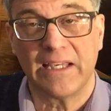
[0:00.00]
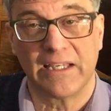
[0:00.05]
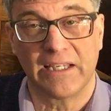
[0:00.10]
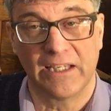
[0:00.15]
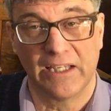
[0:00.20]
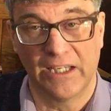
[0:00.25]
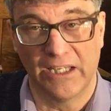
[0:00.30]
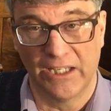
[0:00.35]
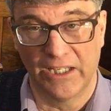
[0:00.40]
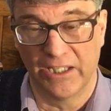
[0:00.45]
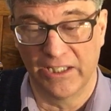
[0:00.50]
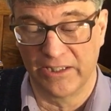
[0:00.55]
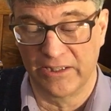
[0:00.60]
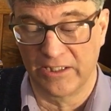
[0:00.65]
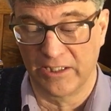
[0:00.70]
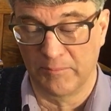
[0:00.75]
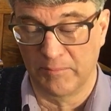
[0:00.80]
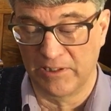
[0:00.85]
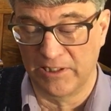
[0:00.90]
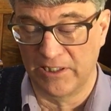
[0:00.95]

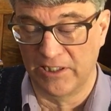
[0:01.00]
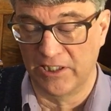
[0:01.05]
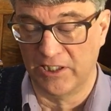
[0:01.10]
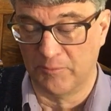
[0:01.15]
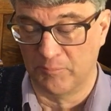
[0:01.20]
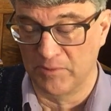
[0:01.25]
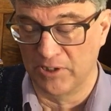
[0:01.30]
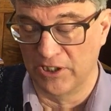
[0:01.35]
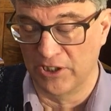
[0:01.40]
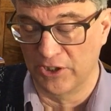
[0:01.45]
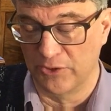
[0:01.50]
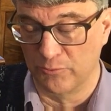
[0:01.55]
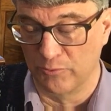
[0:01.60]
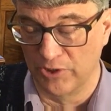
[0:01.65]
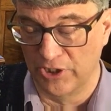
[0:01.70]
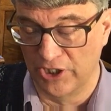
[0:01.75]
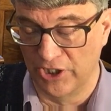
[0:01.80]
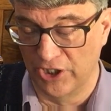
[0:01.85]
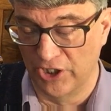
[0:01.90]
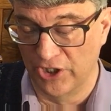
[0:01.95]
In the bleak
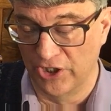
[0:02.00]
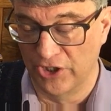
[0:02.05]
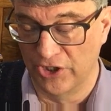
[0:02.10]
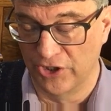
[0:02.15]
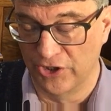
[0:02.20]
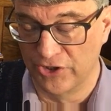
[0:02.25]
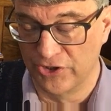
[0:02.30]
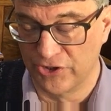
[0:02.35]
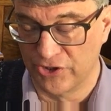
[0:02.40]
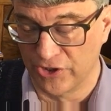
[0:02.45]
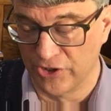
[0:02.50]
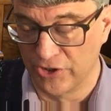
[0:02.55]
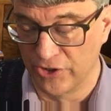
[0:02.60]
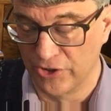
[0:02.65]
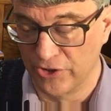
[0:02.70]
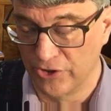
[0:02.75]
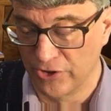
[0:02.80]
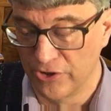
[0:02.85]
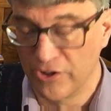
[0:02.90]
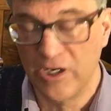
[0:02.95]

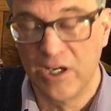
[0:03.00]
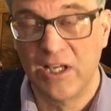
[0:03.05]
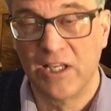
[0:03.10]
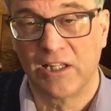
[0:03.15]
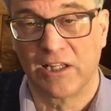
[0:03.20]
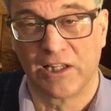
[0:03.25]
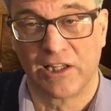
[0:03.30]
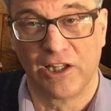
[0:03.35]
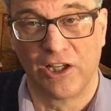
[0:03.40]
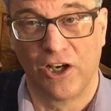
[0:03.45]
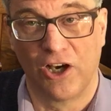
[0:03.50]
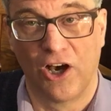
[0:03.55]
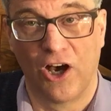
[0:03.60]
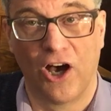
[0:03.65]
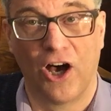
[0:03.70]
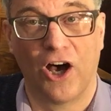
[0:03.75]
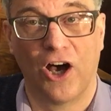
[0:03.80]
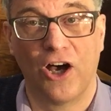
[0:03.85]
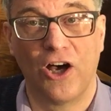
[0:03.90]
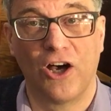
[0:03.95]
midwinter,
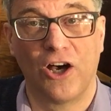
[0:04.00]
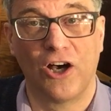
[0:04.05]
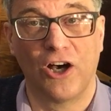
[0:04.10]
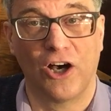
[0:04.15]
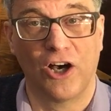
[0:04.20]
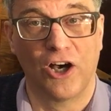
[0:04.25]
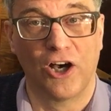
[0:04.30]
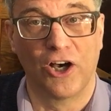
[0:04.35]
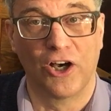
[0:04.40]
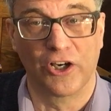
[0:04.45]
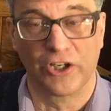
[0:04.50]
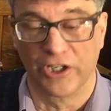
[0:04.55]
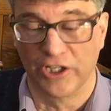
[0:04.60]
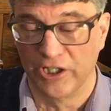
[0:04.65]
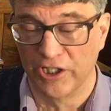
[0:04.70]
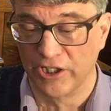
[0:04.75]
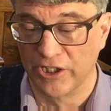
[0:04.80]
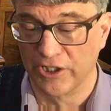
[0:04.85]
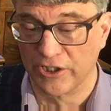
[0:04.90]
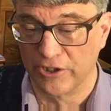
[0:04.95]
long
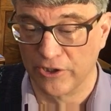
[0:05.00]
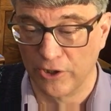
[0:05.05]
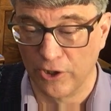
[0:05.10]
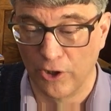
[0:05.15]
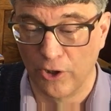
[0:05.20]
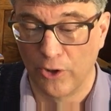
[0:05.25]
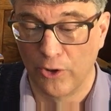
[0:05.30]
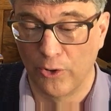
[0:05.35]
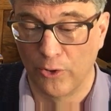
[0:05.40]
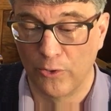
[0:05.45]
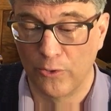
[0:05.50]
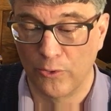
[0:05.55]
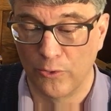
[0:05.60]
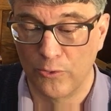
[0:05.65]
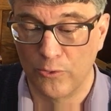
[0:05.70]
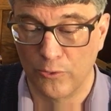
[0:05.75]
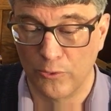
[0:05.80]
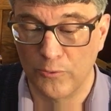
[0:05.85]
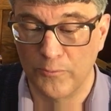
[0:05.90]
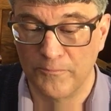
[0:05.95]

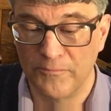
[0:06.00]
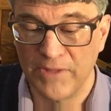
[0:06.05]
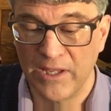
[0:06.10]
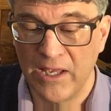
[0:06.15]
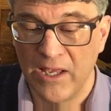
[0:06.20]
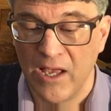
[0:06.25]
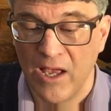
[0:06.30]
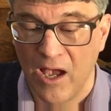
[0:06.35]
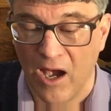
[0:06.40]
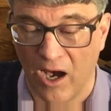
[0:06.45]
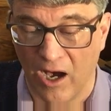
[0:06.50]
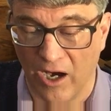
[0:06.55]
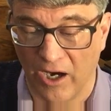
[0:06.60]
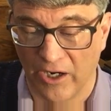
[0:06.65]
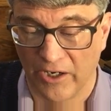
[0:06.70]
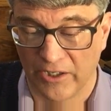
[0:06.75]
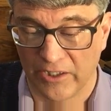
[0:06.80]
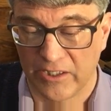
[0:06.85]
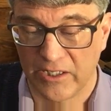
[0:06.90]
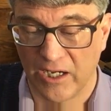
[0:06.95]
ago.
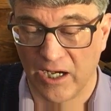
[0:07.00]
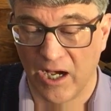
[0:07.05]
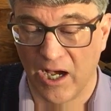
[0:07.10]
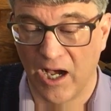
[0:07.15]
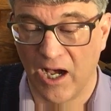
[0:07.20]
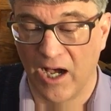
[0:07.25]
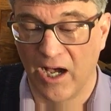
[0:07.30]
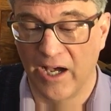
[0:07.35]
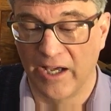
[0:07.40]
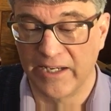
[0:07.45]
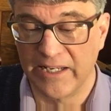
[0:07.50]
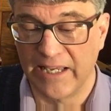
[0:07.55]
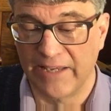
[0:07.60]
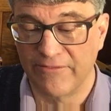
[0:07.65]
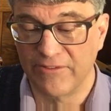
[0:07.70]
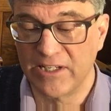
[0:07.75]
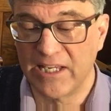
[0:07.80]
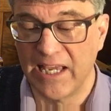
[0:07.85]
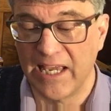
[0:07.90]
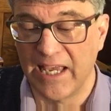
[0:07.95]
Our God,
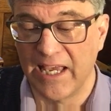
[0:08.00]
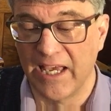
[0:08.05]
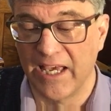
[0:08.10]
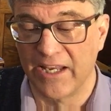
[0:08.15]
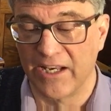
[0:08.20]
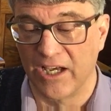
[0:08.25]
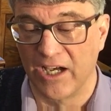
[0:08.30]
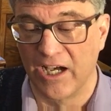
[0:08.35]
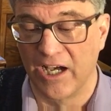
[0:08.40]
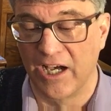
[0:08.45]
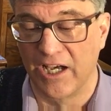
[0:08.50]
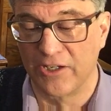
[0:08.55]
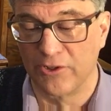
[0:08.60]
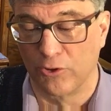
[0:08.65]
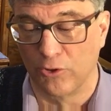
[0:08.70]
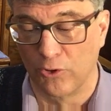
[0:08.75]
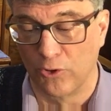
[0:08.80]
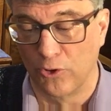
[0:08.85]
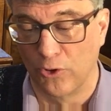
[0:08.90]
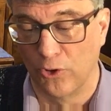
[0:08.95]
heaven
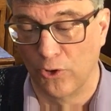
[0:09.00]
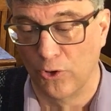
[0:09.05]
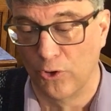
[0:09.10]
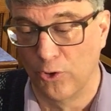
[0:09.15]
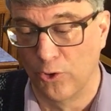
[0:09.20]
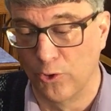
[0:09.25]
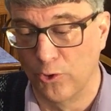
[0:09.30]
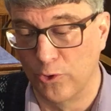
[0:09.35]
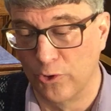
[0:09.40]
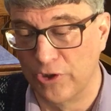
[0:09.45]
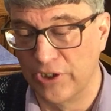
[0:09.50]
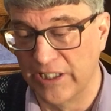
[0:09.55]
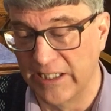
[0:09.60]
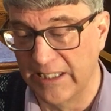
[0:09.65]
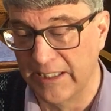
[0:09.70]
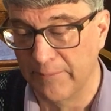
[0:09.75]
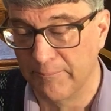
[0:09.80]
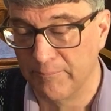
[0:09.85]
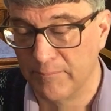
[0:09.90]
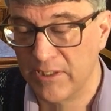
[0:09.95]
cannot hold
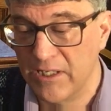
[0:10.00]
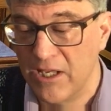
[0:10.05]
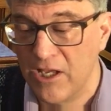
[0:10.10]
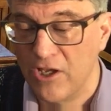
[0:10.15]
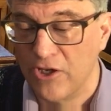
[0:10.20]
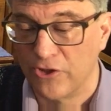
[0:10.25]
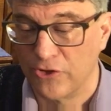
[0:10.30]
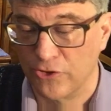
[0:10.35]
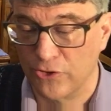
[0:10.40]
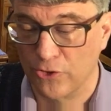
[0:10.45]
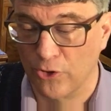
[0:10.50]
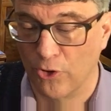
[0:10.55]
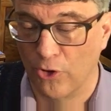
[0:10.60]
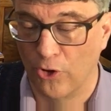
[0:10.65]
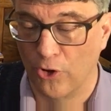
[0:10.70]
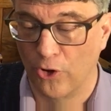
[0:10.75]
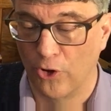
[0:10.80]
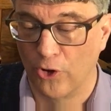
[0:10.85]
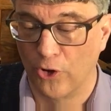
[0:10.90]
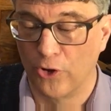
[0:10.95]
him,
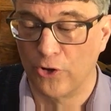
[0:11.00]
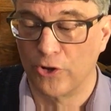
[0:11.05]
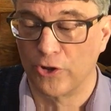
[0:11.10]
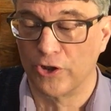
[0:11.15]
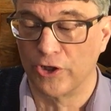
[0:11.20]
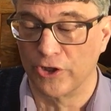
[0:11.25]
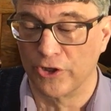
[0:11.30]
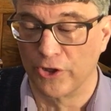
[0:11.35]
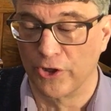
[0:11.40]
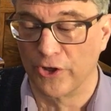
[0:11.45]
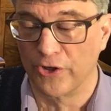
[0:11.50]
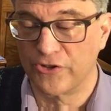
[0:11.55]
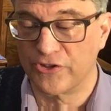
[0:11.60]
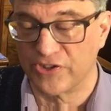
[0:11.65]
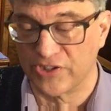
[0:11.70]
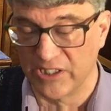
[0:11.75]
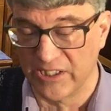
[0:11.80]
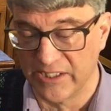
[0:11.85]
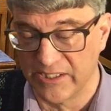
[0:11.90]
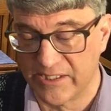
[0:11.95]
nor earth
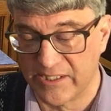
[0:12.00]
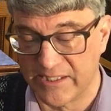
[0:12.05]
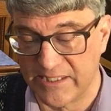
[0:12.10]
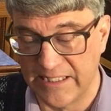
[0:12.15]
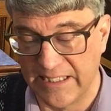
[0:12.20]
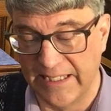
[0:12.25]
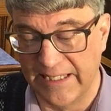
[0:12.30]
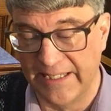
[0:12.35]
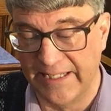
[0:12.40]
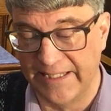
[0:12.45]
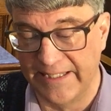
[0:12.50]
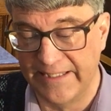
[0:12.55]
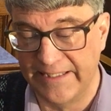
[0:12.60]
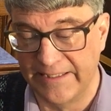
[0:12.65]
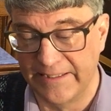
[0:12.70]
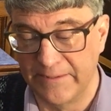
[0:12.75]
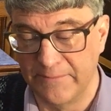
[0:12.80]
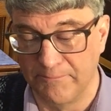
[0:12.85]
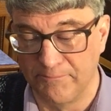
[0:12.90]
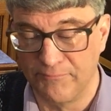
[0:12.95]

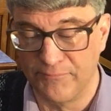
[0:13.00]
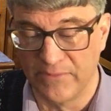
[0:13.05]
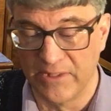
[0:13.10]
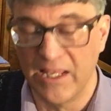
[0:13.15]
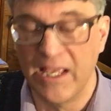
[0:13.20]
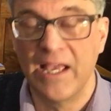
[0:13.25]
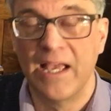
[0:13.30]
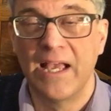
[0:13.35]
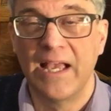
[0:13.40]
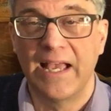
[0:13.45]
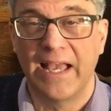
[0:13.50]
sustain.